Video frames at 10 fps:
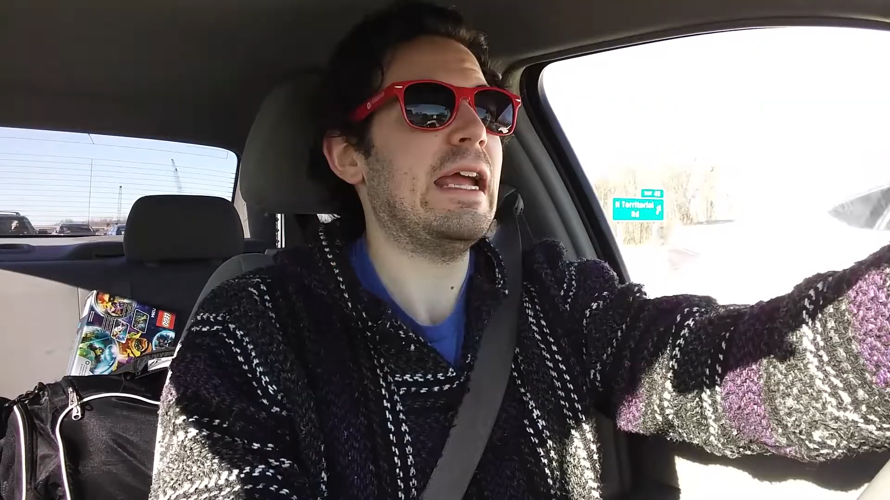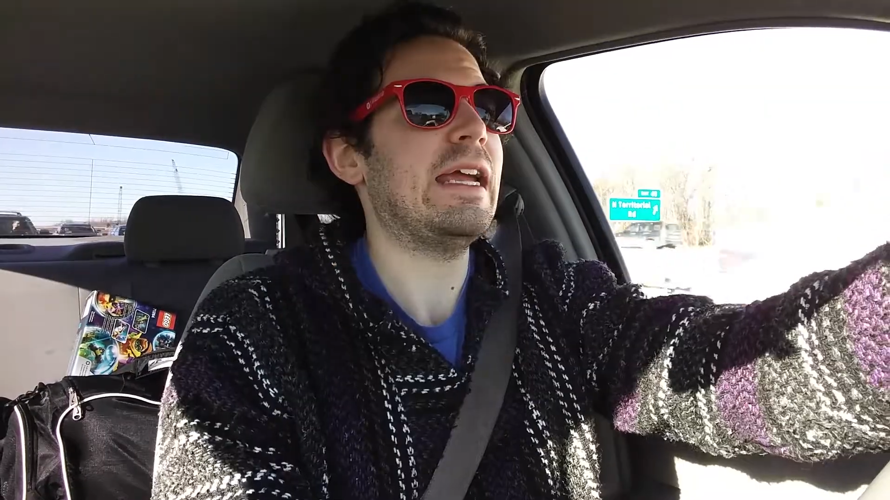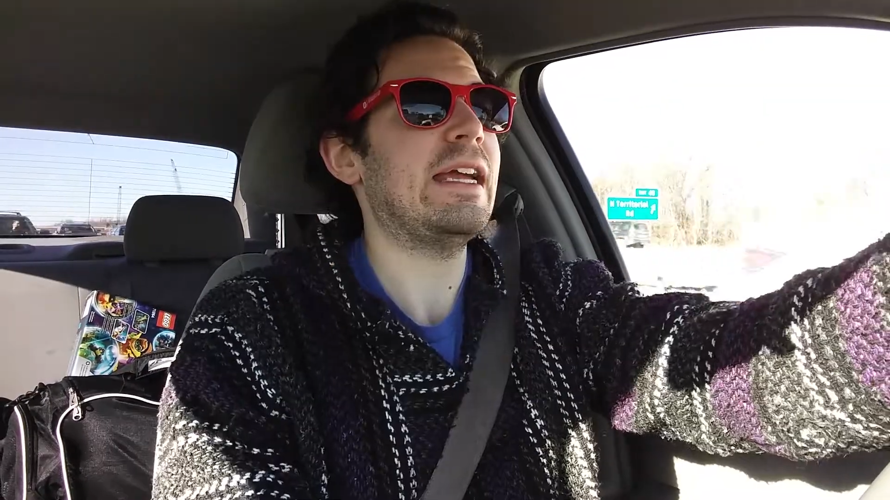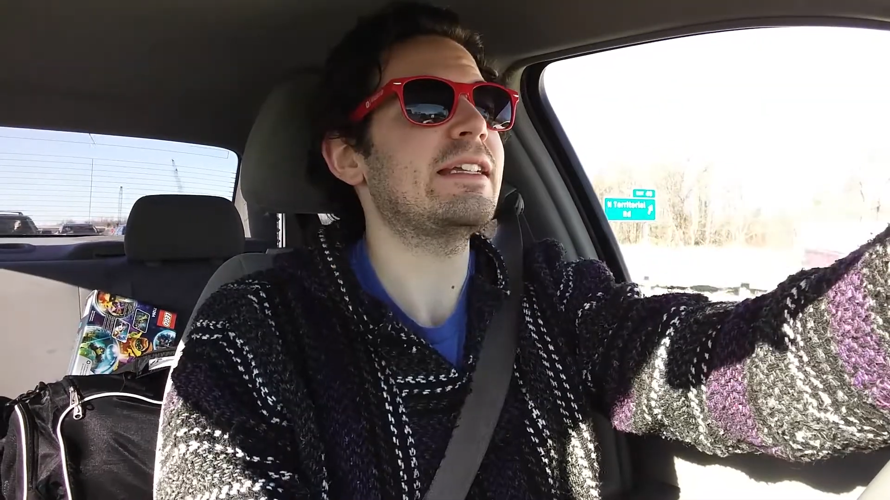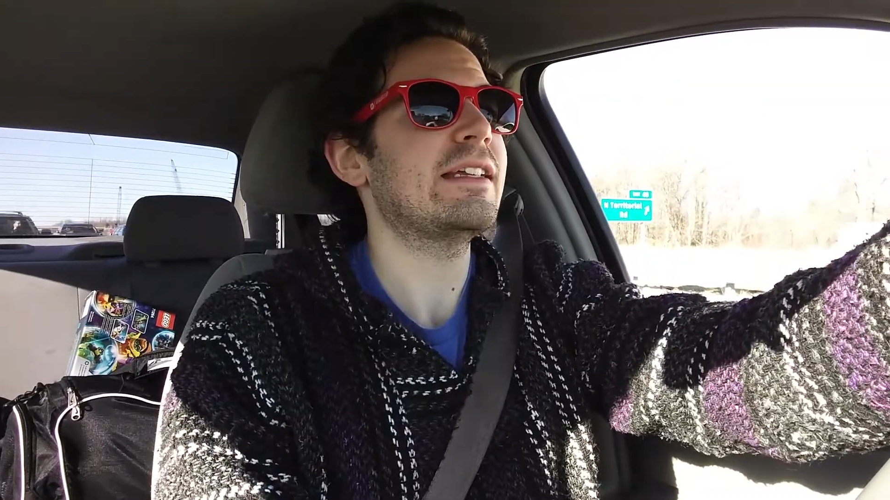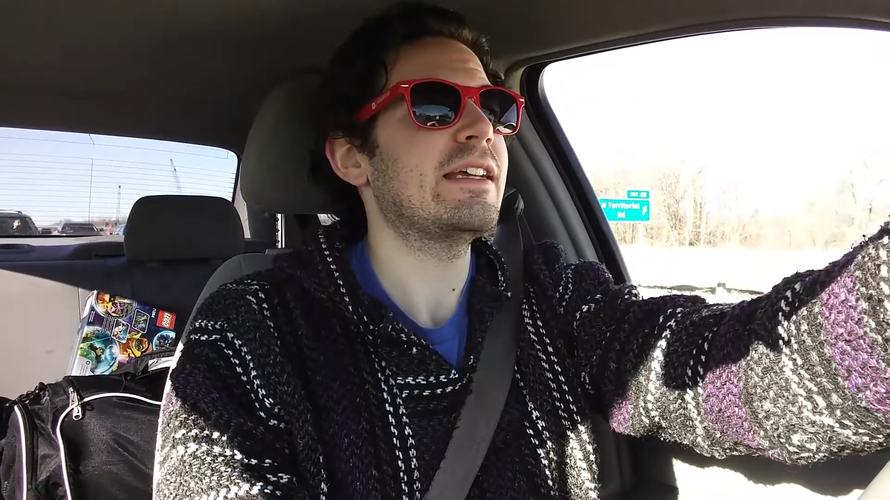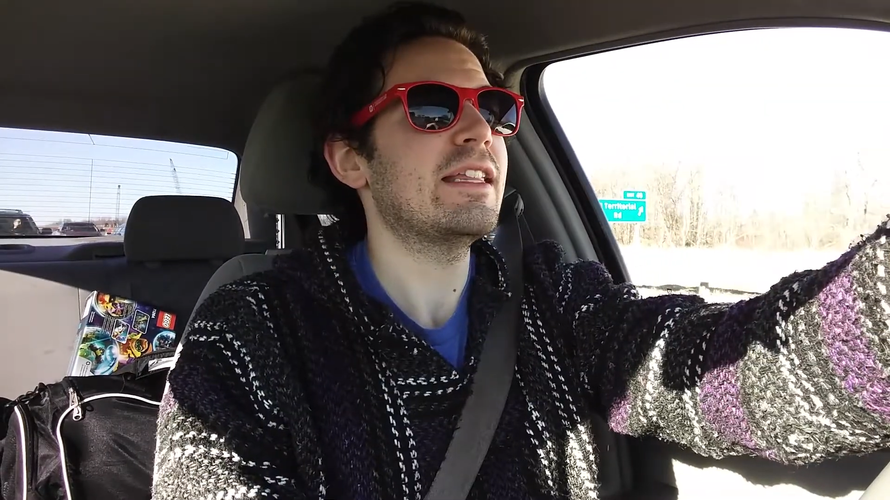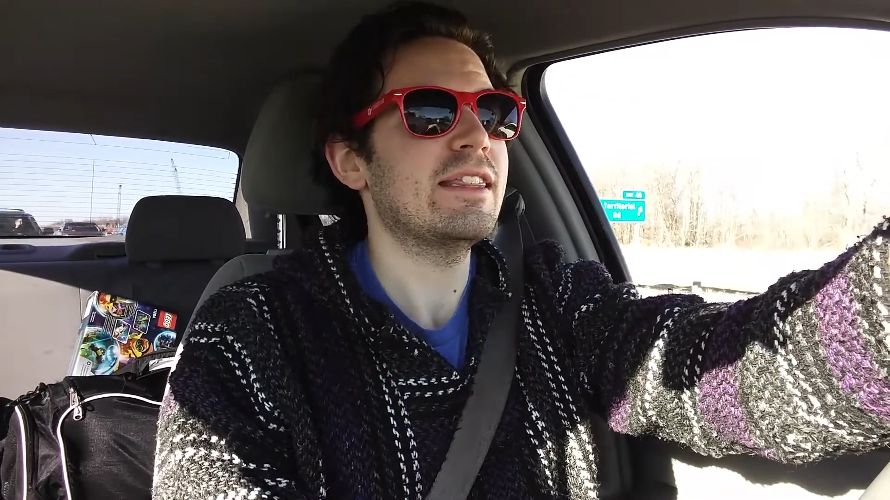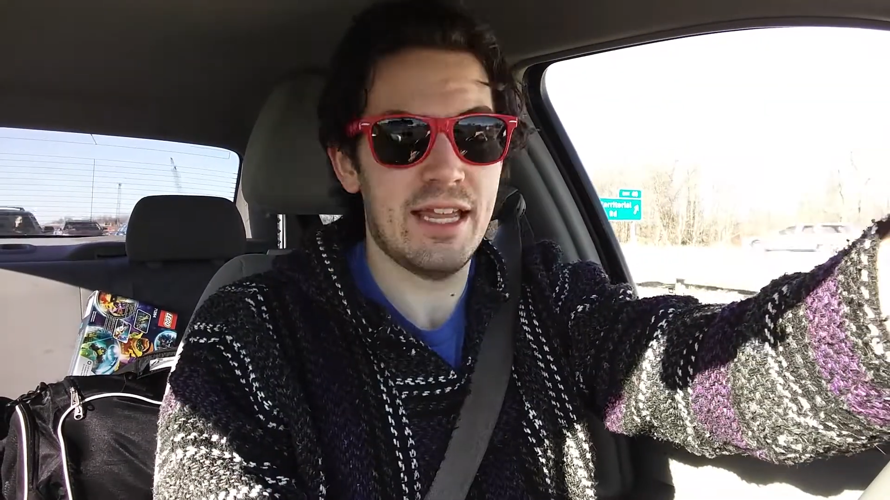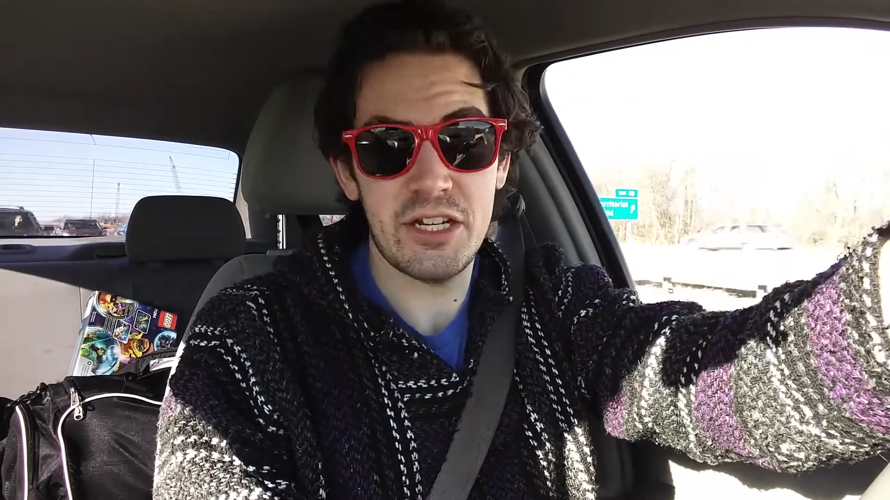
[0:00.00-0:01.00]
and
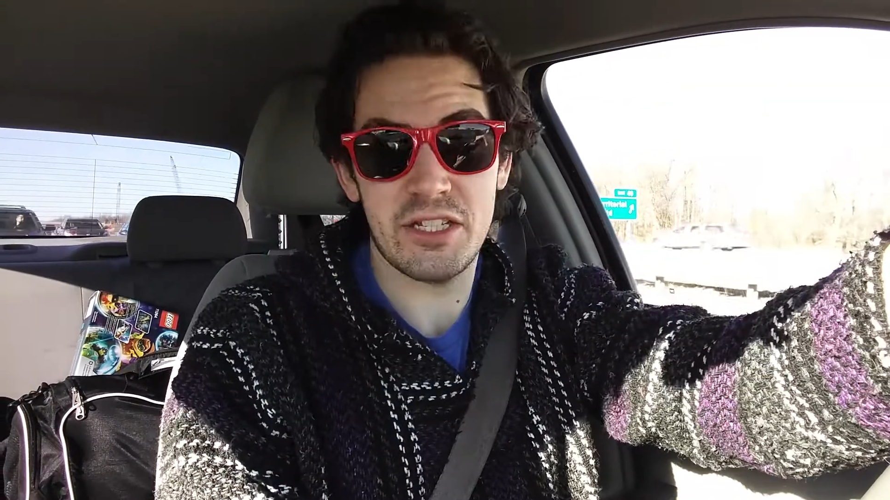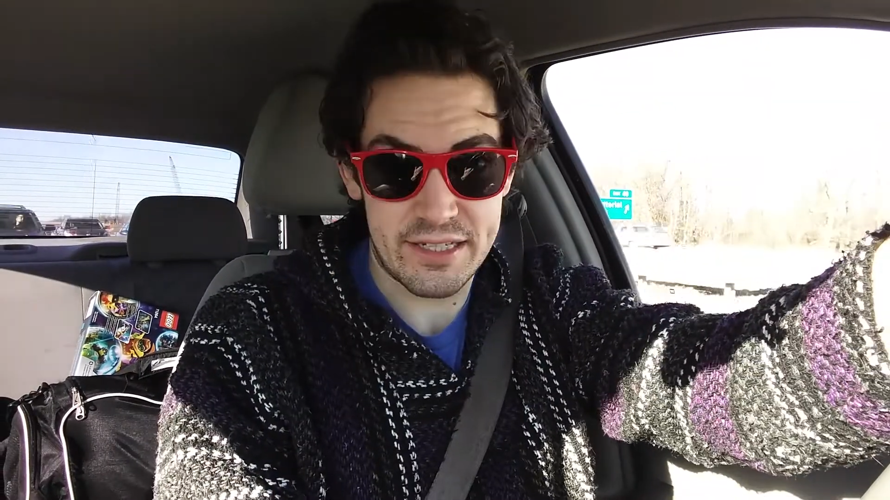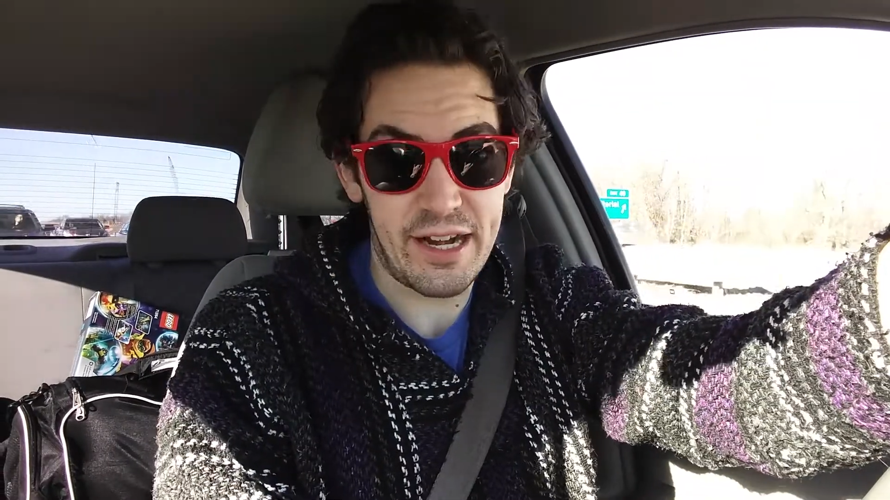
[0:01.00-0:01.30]
then it's